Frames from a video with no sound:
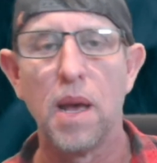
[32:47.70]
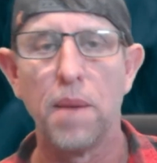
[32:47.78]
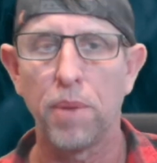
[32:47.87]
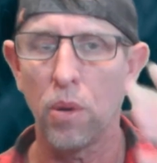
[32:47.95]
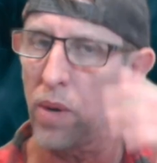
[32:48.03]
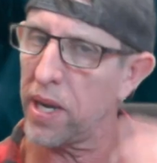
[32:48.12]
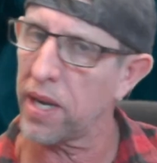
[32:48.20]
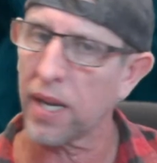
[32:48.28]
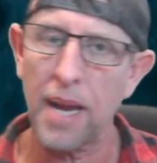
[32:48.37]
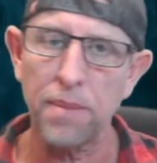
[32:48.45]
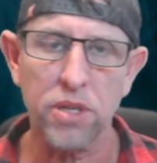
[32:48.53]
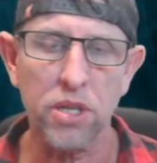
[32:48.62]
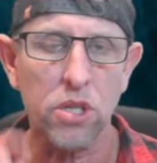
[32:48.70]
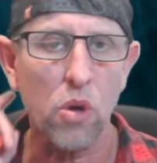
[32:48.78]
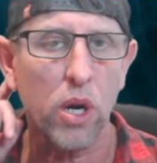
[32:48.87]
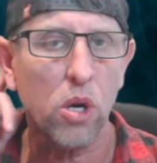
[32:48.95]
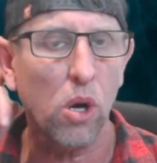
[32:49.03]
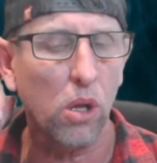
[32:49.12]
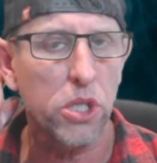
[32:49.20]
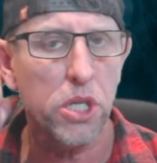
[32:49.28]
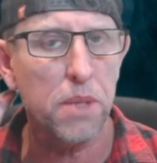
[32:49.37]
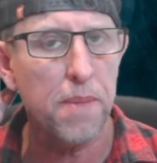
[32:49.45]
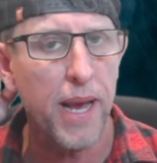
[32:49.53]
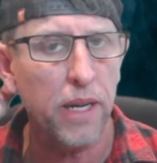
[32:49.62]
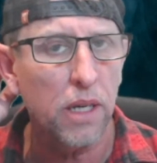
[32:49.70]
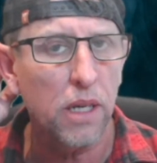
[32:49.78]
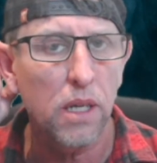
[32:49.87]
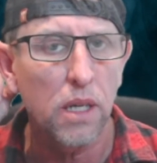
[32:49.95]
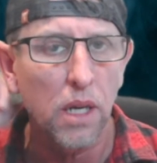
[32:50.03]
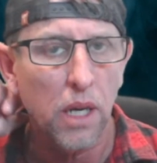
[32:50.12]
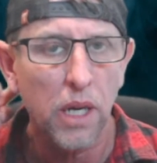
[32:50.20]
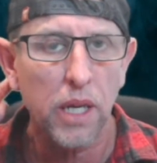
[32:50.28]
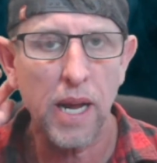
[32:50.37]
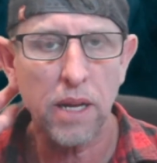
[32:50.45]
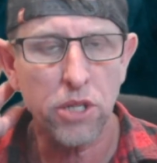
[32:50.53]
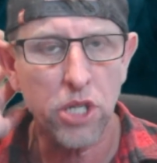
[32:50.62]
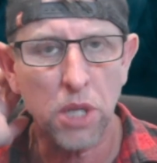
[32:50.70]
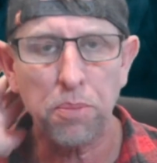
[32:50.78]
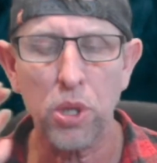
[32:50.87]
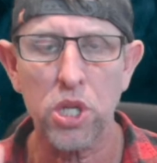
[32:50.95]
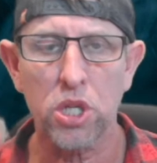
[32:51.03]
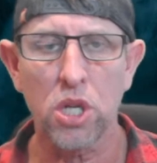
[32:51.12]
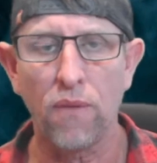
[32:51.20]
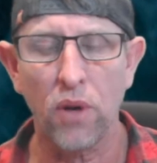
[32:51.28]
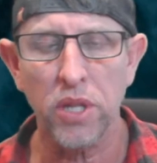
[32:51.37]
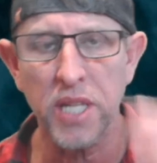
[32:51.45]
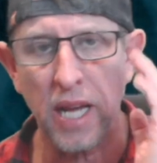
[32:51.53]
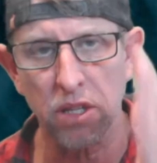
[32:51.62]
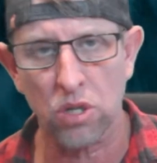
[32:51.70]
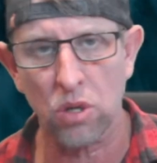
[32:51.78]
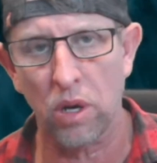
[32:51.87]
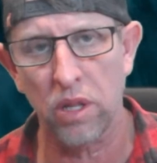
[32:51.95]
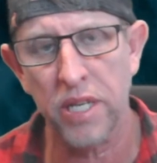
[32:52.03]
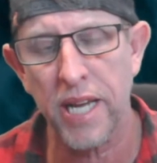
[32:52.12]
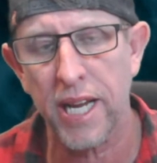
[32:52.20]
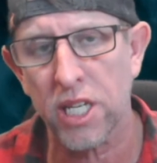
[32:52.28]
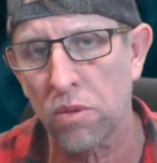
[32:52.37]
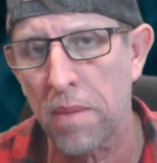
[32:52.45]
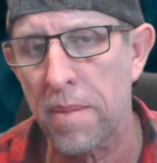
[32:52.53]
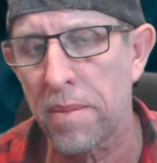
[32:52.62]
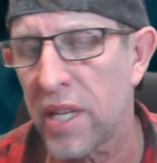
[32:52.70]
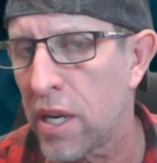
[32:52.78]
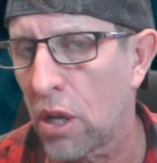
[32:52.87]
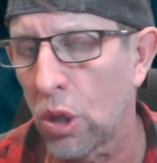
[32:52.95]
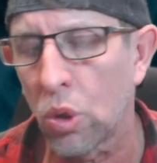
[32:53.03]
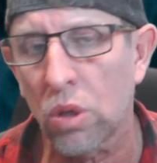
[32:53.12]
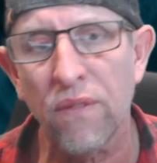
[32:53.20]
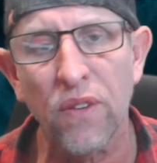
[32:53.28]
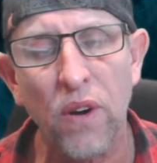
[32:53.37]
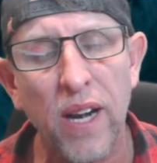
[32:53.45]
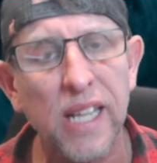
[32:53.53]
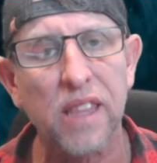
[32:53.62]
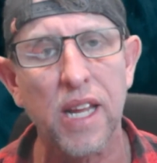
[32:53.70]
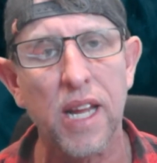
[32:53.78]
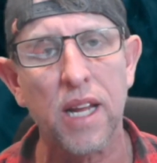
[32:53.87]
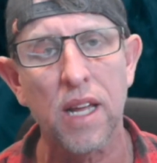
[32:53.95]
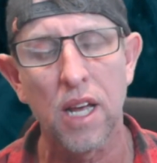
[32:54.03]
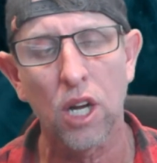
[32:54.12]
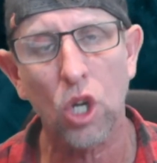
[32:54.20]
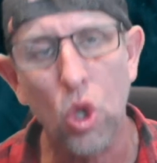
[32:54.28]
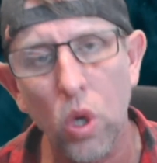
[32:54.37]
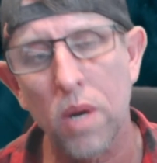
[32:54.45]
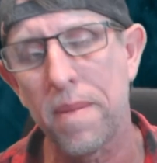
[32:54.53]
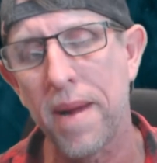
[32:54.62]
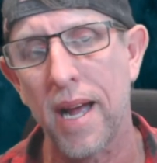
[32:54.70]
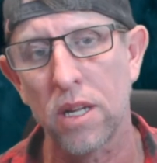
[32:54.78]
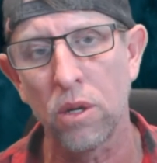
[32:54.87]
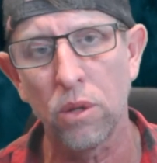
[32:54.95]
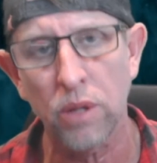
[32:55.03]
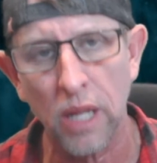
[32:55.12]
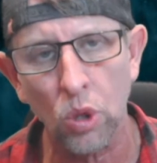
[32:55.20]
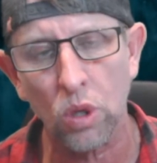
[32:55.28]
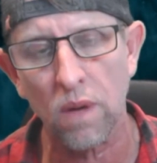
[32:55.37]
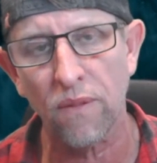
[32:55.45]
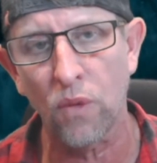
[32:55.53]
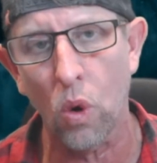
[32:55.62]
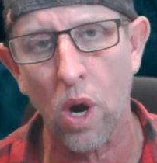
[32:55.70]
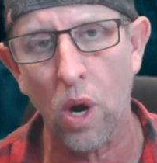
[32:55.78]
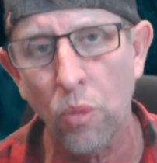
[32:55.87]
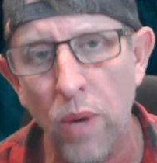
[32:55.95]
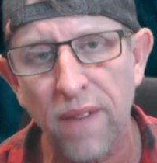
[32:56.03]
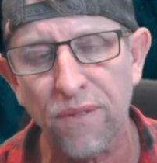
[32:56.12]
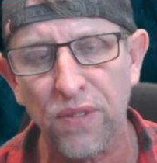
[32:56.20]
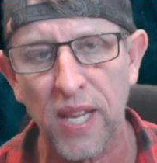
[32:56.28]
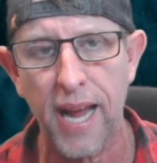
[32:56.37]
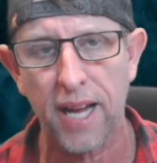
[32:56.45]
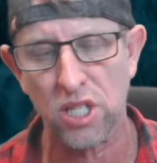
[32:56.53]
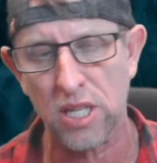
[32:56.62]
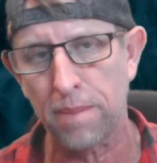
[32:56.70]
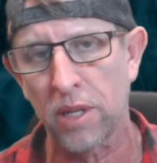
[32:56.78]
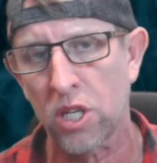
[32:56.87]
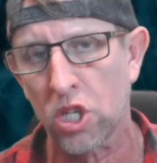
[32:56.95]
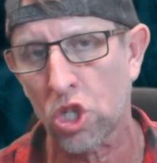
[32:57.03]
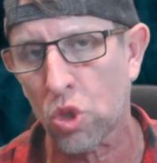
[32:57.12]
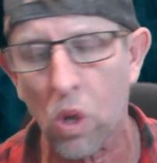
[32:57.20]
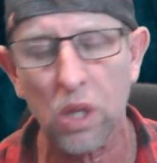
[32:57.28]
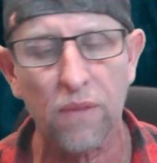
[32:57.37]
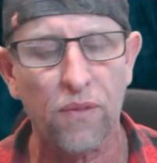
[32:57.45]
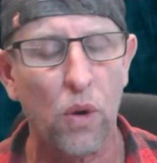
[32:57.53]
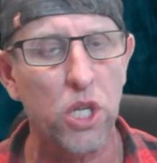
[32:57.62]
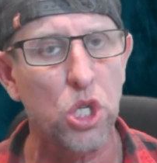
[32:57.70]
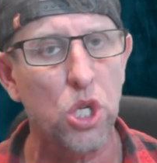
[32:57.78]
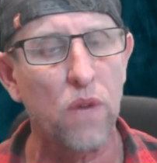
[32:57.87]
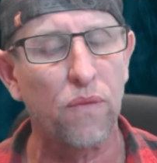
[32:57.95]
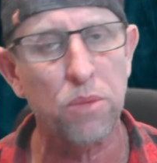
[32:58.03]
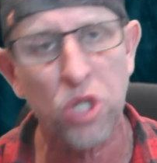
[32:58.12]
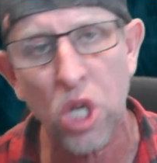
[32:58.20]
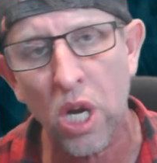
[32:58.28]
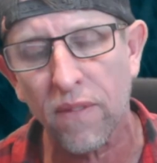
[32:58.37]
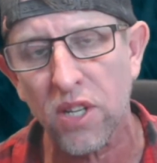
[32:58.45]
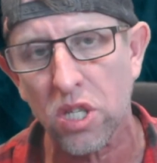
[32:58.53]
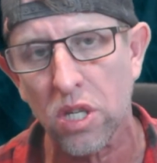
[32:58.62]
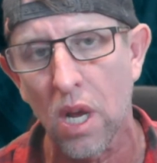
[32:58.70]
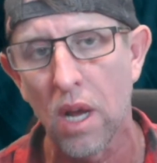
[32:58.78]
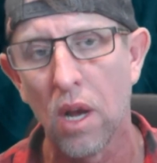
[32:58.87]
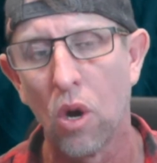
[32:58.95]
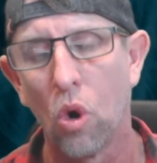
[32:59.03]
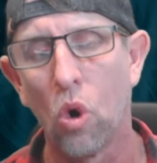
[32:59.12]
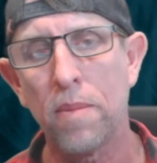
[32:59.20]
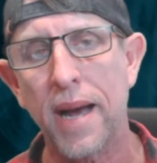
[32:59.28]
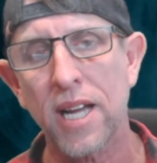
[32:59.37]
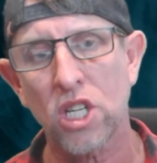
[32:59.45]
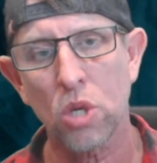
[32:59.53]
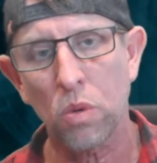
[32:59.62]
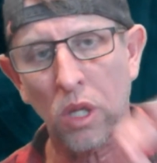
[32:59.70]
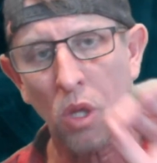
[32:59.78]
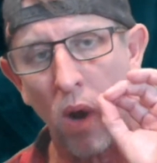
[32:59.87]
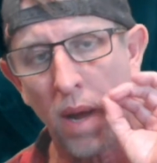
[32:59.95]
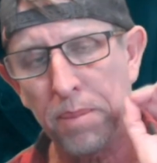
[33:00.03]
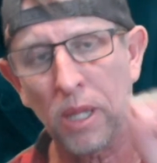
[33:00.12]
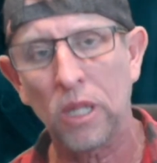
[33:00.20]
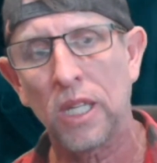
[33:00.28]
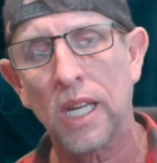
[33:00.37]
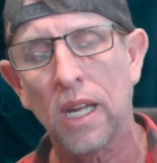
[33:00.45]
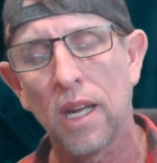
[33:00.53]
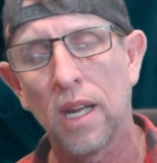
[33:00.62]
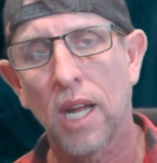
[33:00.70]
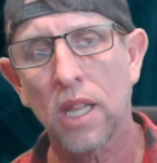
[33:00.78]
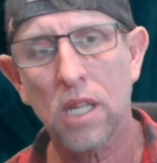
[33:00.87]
But when it comes to the psychology, man, just put yourself on the other side of the desk. Remember, they're not looking for anything good about you. They're looking for a red flag, something that disqualifies you from service or makes you a liability in